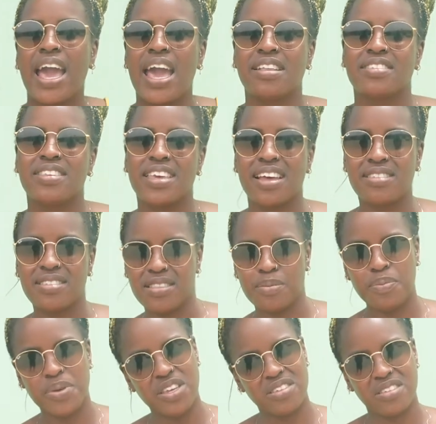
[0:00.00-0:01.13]
and to get to the
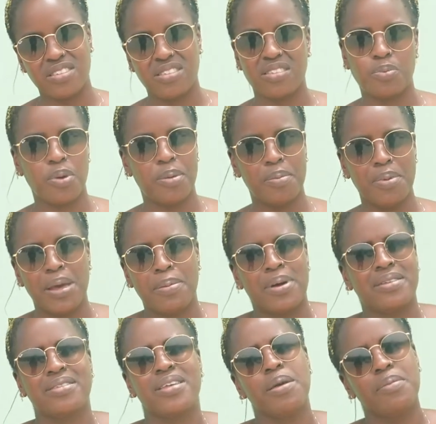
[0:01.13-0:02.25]
beaches is probably
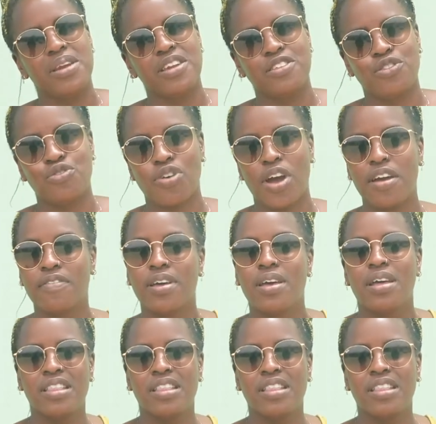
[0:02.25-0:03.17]
about 10 minutes drive.